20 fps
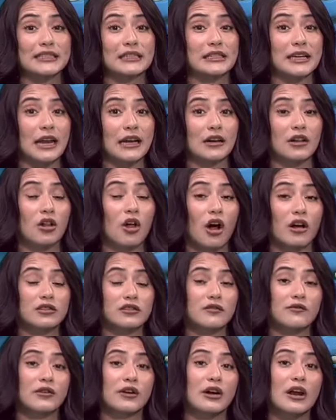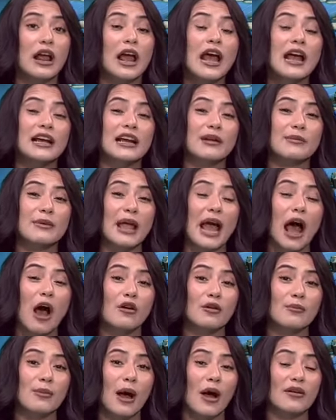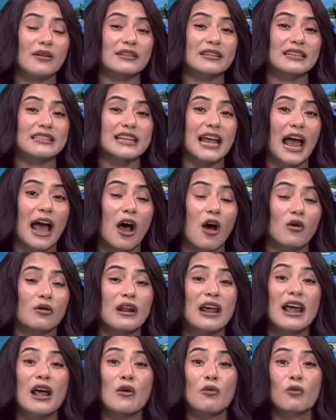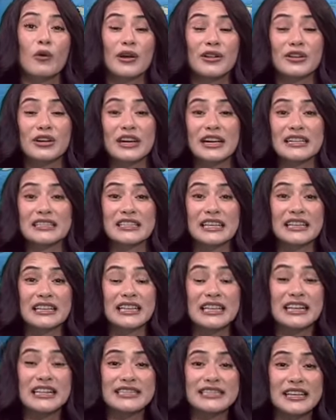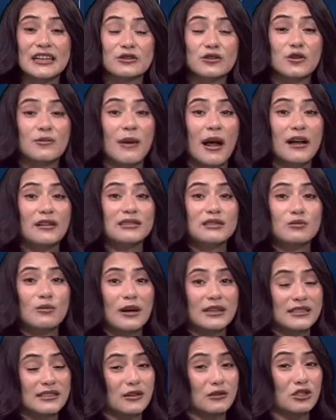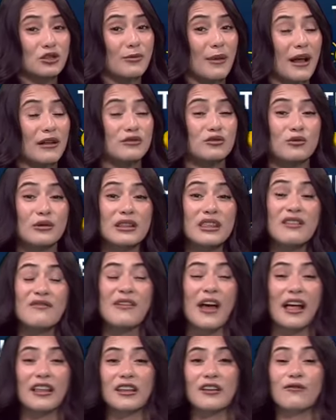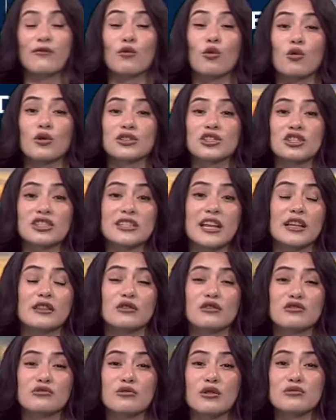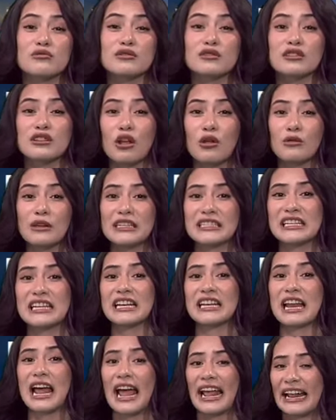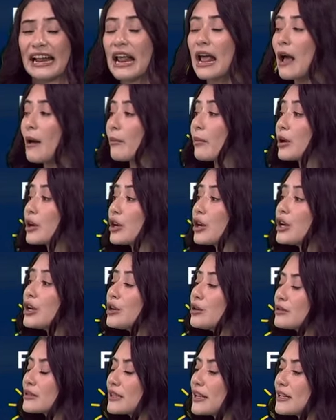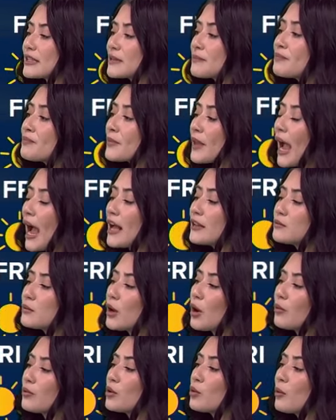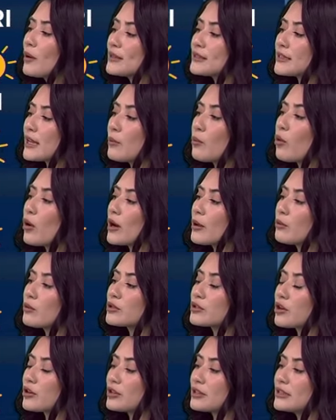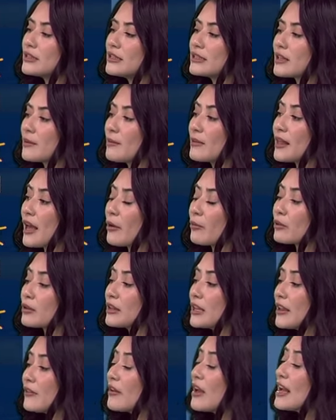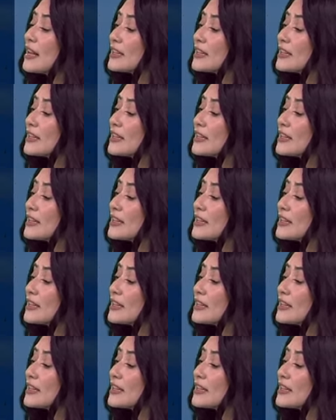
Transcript: into 10 o'clock. So if you're going to be out and about in the town, whether it's in the East Central Mountains, West Central Mountains, or in the valley floors, just take those roads slowly tonight. But good news is, as we go into Wednesday morning, we'll start to see see some of that relief.